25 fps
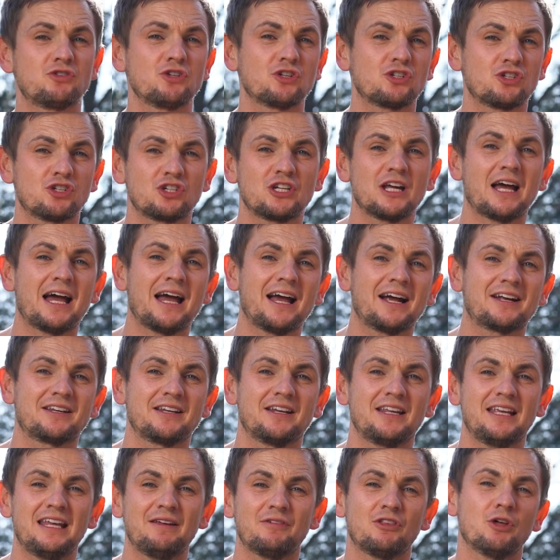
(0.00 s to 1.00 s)
just checked,
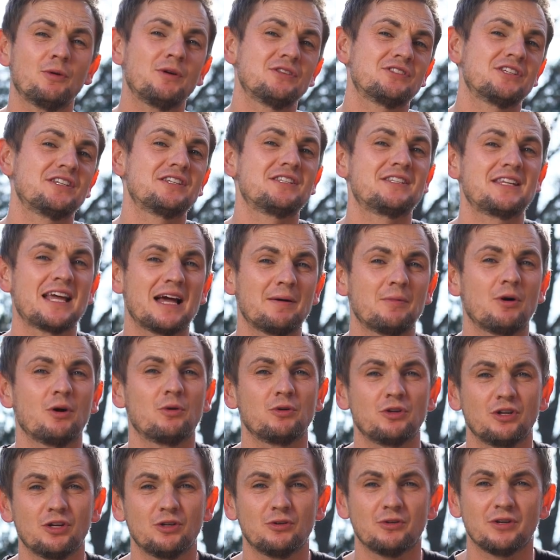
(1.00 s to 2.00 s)
and even though it's a demo
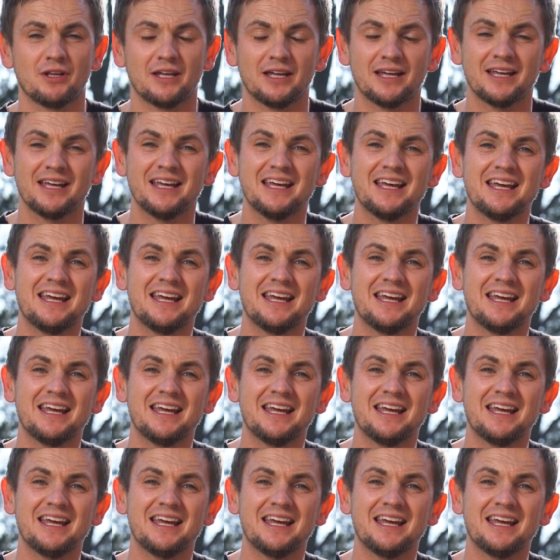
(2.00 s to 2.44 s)
unit,